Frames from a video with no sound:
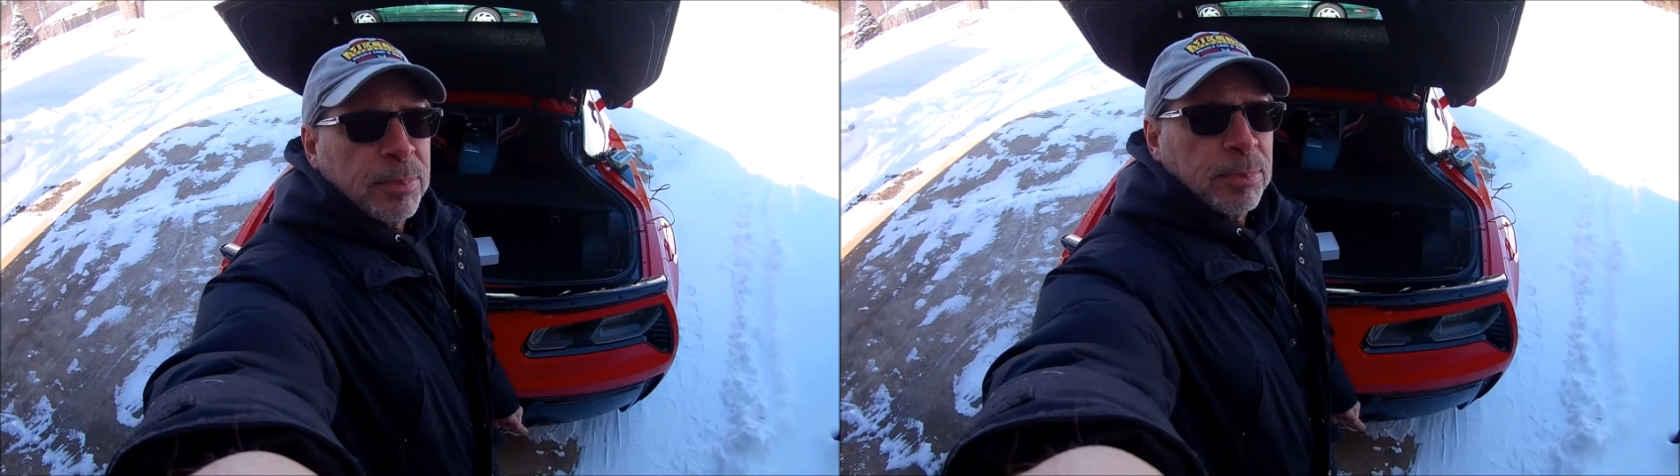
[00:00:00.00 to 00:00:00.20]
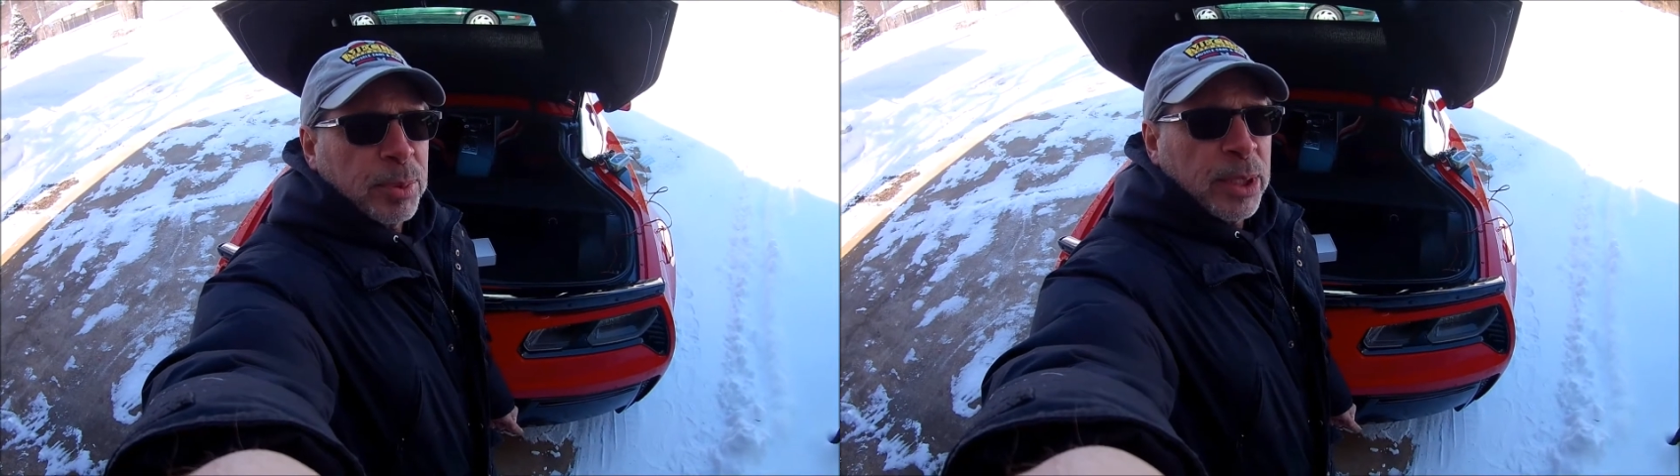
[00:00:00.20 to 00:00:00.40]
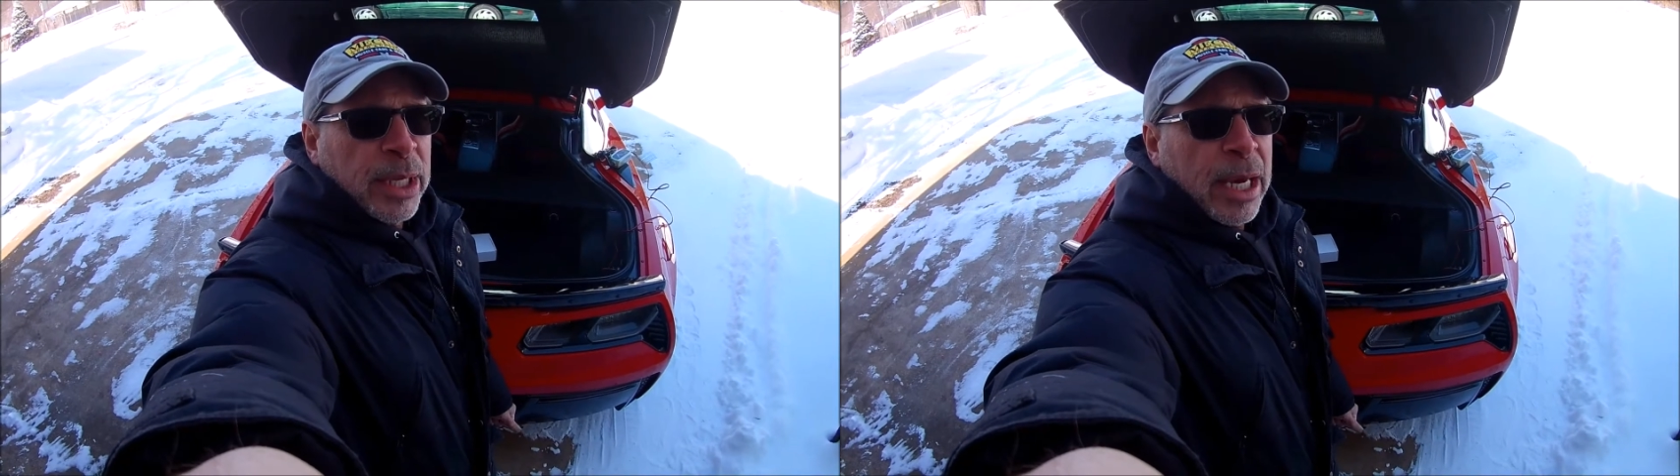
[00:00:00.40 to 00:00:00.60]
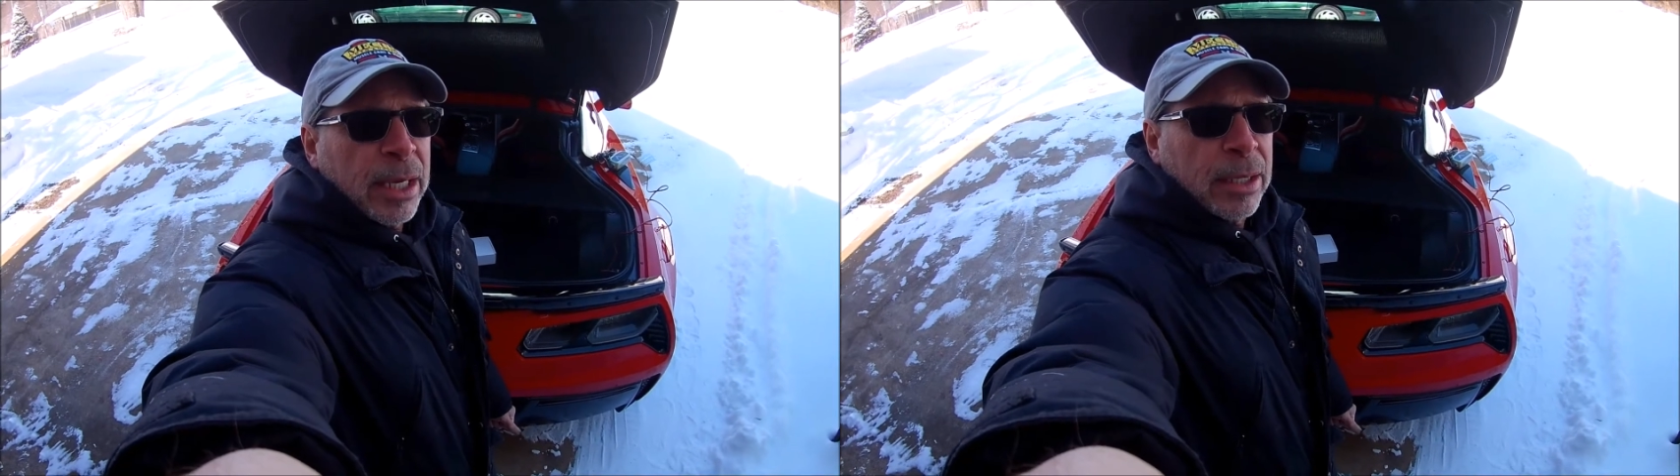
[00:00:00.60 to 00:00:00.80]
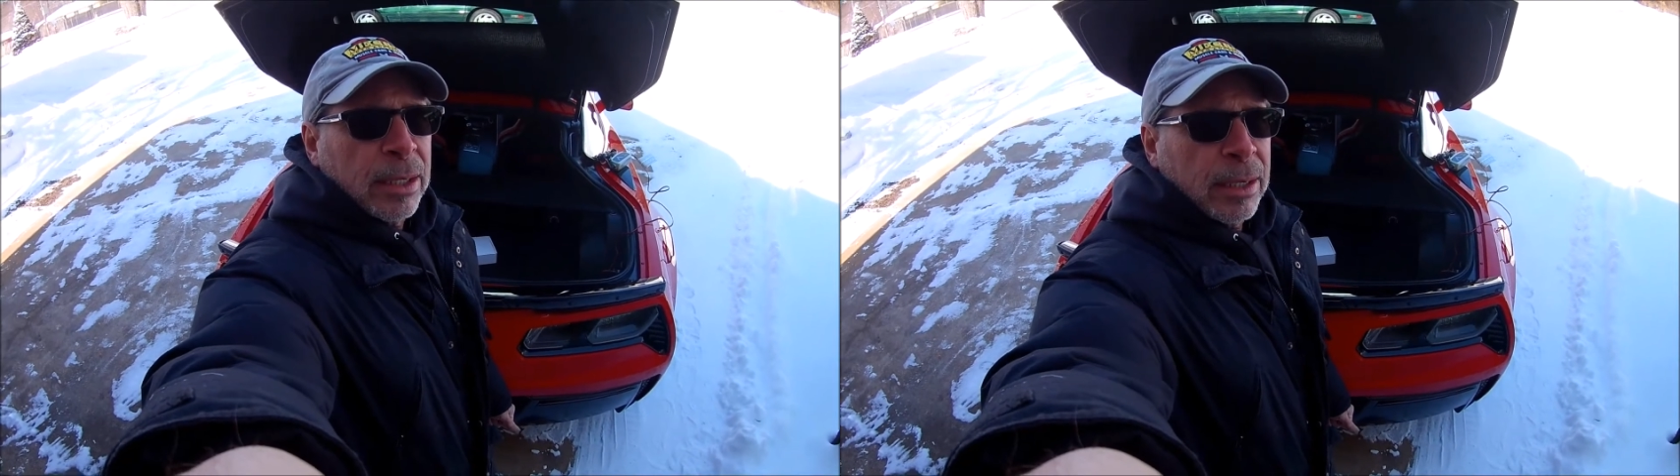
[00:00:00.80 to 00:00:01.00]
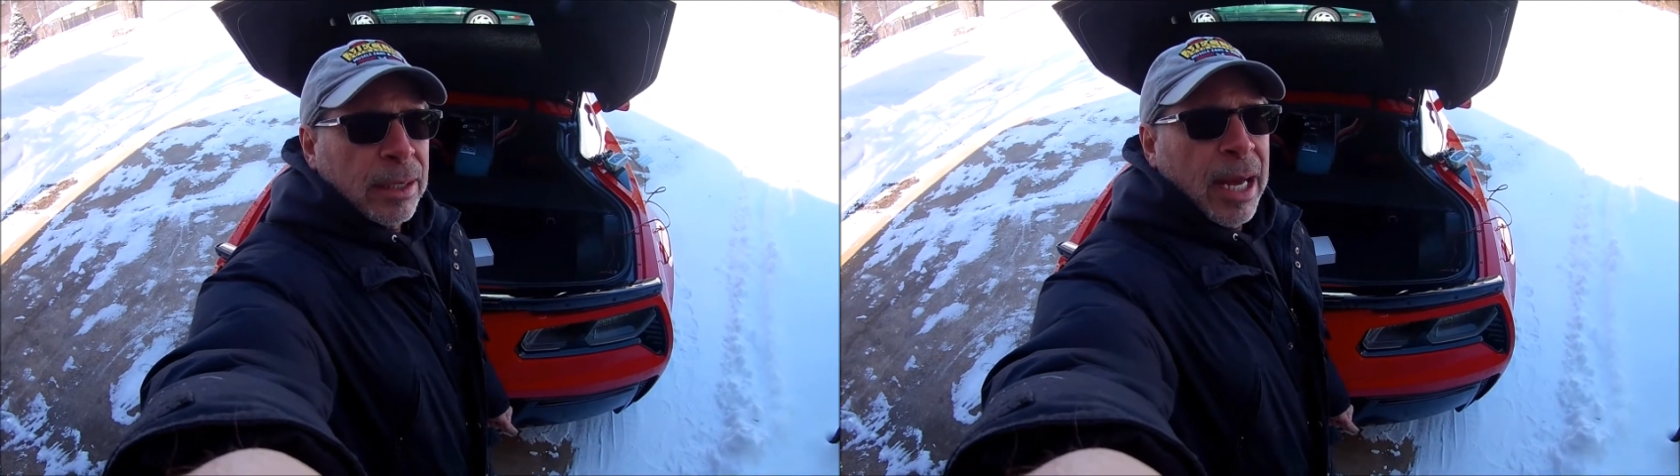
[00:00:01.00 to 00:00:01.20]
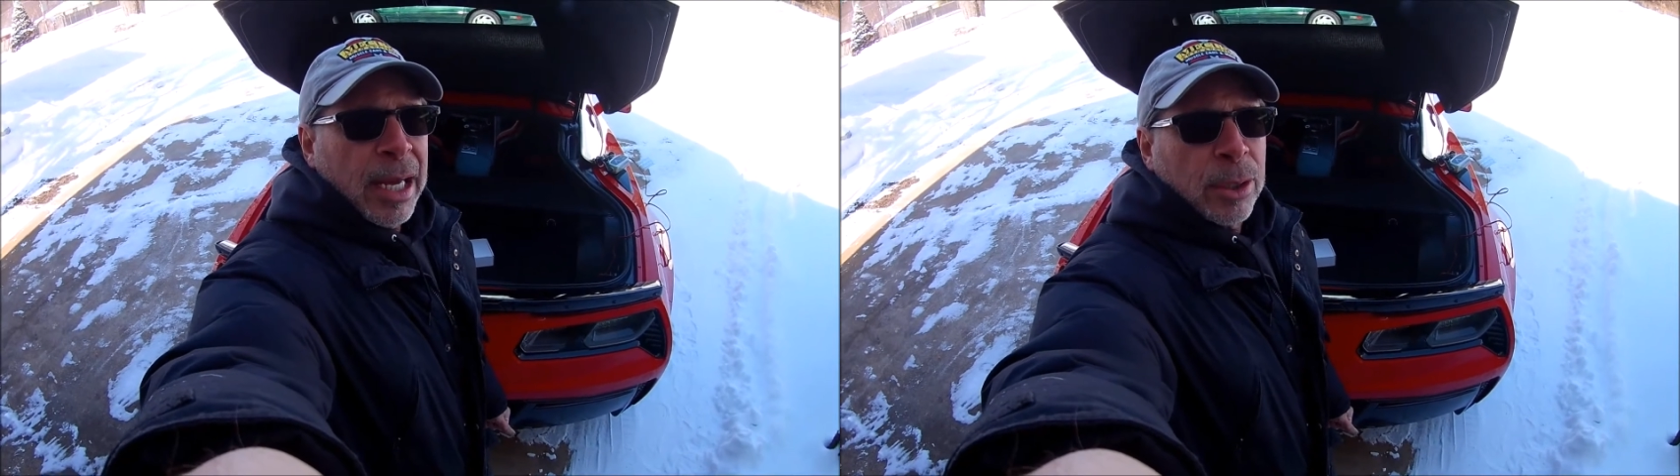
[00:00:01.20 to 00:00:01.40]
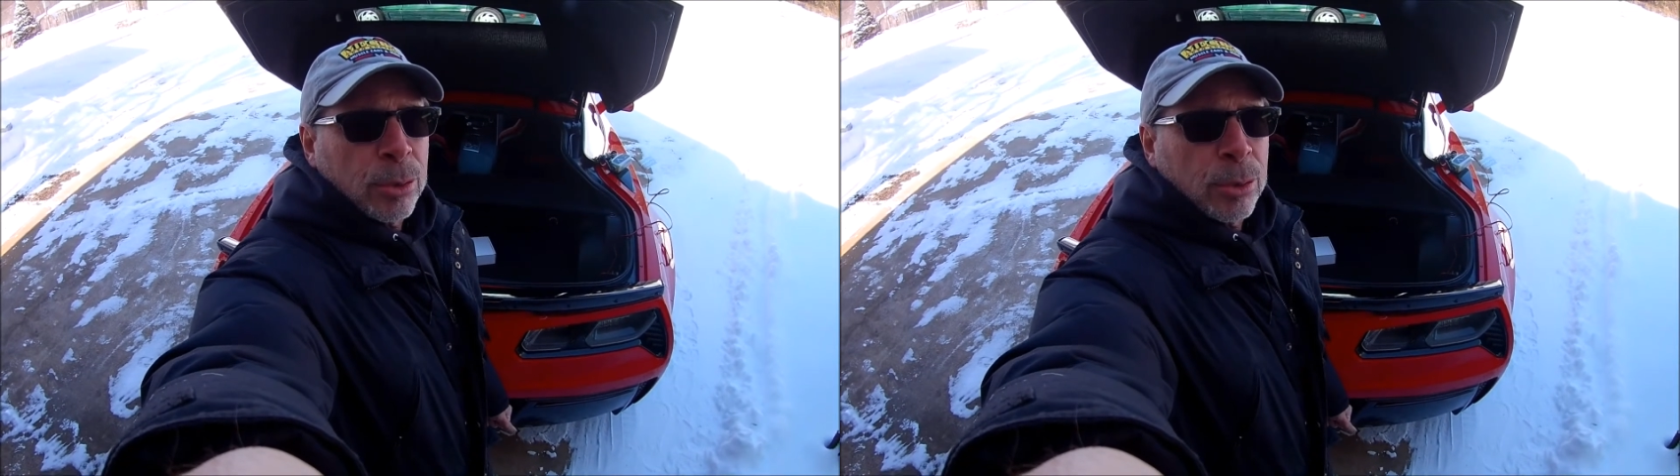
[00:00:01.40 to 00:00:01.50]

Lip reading: pretty higher